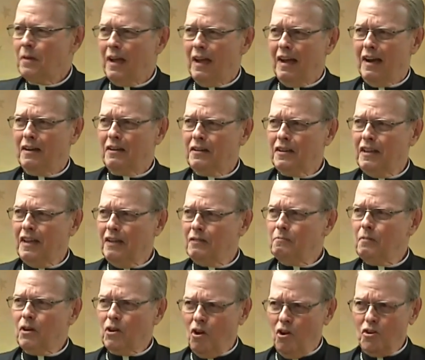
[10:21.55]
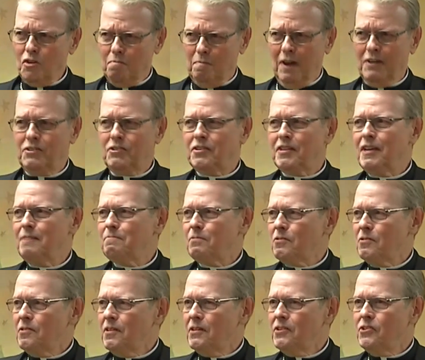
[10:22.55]
Uh, it goes much
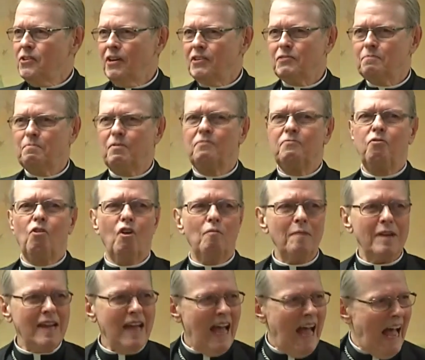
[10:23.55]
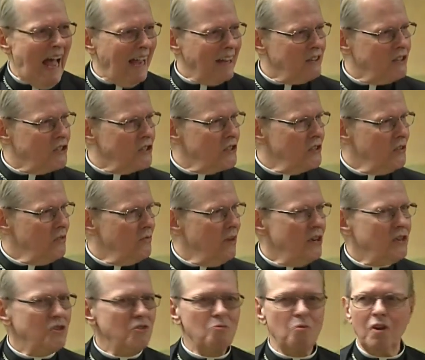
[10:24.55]
deeper than just performing acts,
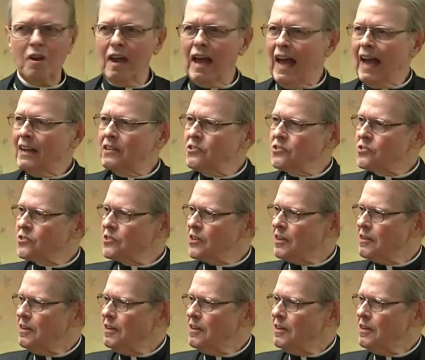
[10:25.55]
ritual acts.